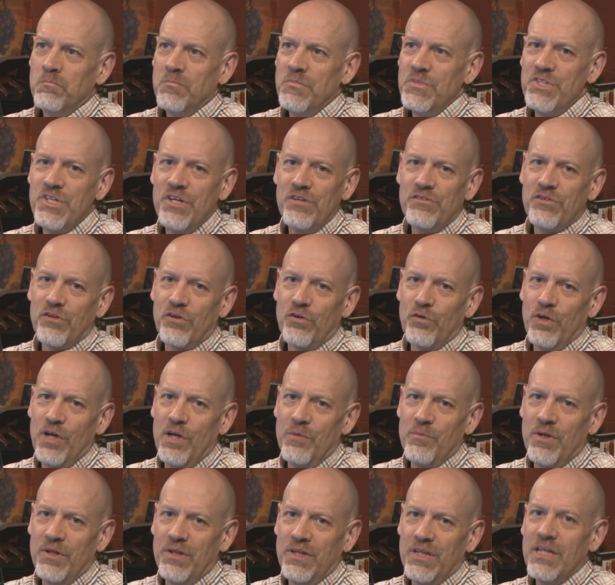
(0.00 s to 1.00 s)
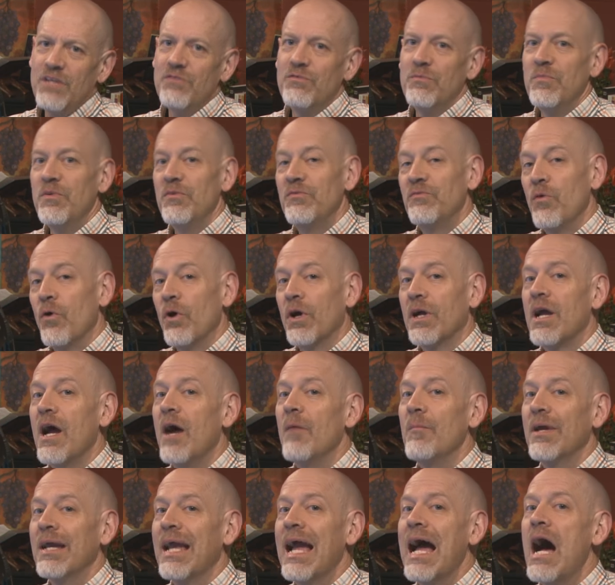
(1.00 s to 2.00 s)
disagreement even before
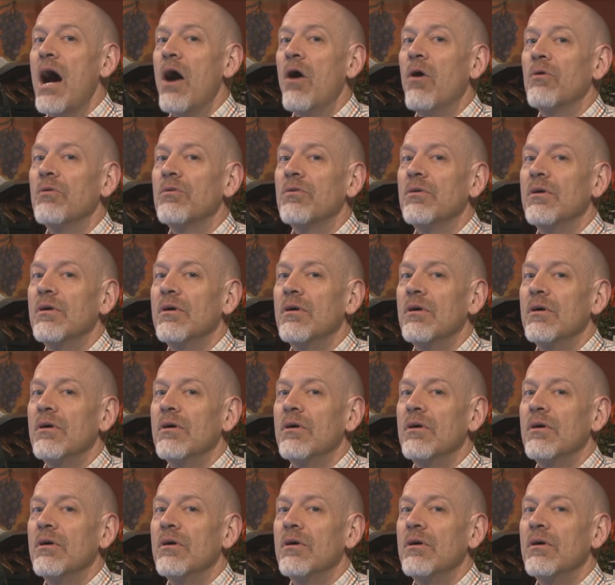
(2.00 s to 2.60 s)
coming out.